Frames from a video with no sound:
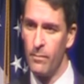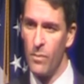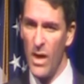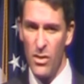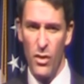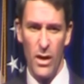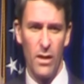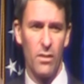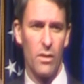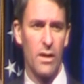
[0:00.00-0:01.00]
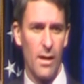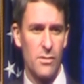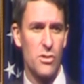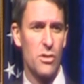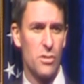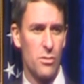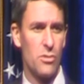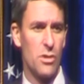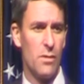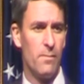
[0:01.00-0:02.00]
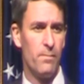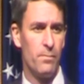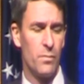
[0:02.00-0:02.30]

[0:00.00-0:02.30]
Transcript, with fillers: They think the Constitution